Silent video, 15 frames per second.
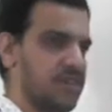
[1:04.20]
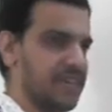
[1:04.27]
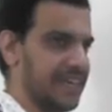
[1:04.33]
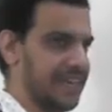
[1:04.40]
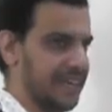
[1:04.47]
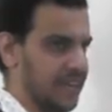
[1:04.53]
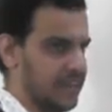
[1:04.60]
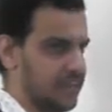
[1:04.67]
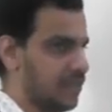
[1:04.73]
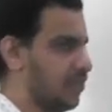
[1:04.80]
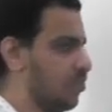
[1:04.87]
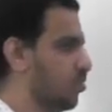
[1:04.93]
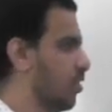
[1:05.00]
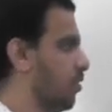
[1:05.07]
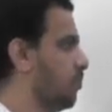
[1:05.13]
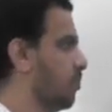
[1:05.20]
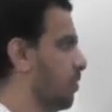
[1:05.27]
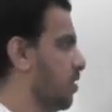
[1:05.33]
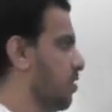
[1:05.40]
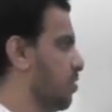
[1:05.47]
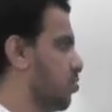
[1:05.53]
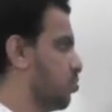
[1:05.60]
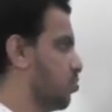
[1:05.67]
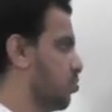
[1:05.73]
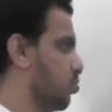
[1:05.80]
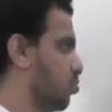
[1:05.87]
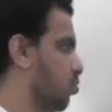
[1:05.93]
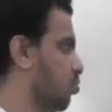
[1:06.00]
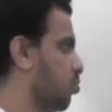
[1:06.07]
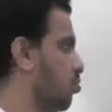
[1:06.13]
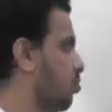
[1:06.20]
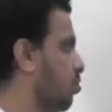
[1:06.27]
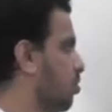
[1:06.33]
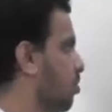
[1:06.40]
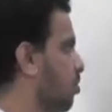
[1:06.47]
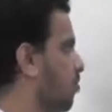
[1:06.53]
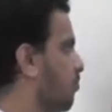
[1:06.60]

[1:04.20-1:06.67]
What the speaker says: rectangle. Okay, so